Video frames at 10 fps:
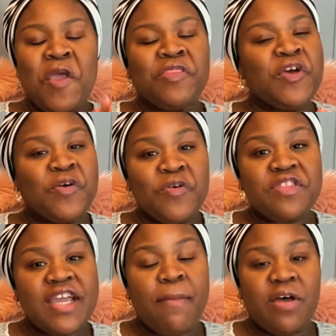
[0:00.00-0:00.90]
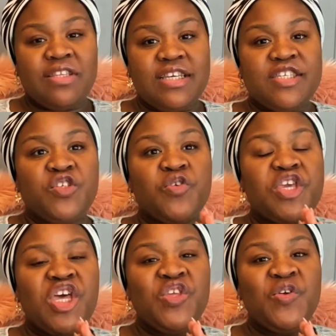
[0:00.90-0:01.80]
The good thing about this, you
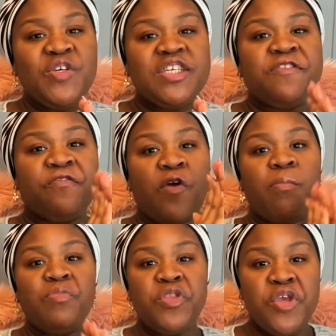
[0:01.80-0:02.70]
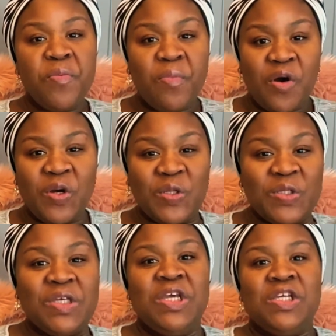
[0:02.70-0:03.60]
can use it from
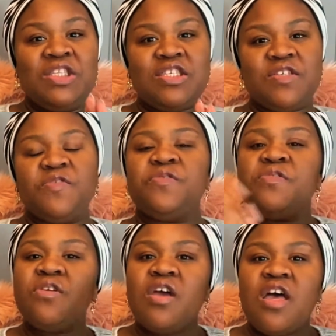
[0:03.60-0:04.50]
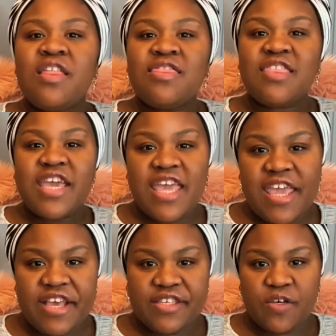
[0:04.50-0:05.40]
newborn to 3
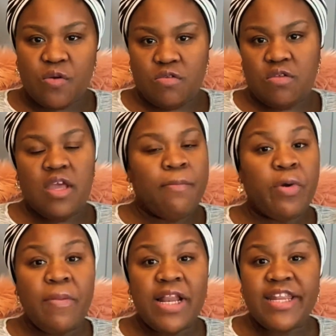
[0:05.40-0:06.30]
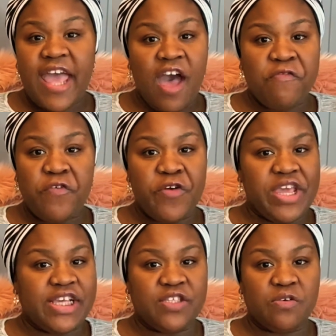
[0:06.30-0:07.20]
years old. Probably they have 4
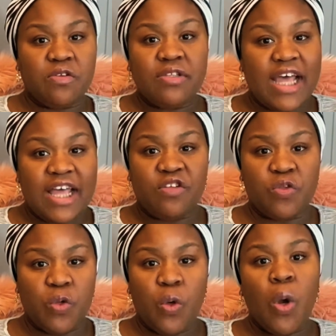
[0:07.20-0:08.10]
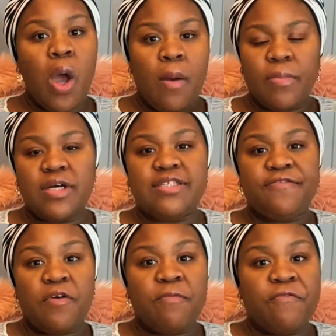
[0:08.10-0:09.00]
years old that I don't know, but
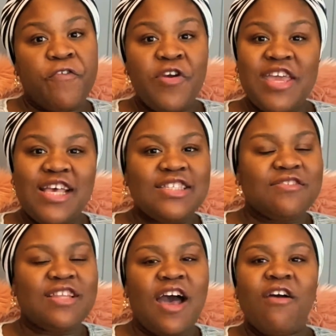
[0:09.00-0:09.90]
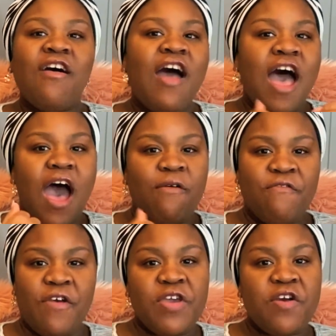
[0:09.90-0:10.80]
from 4 years old now, I'm
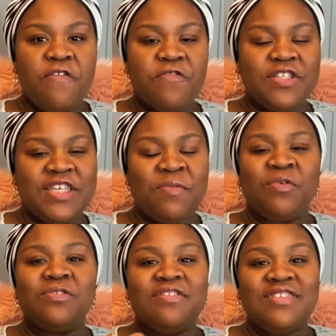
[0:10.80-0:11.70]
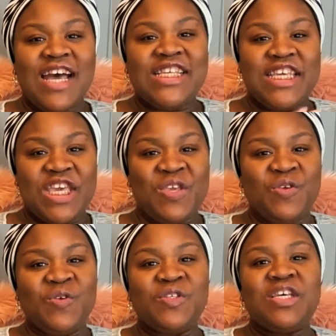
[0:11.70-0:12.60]
very comfortable that he can
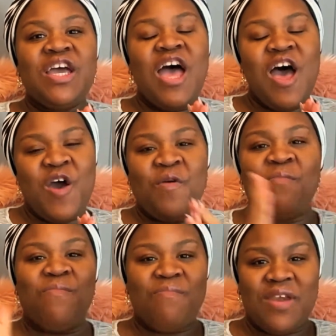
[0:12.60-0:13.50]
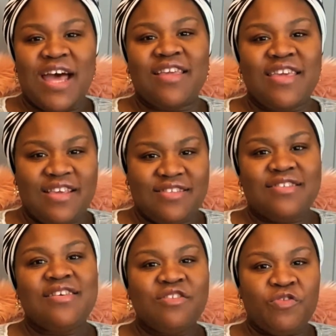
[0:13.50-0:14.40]
use a blanket
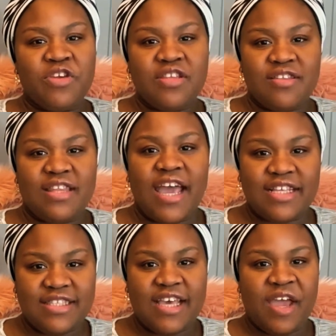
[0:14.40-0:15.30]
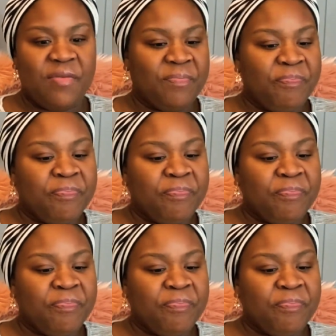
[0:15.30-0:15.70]
during the night time.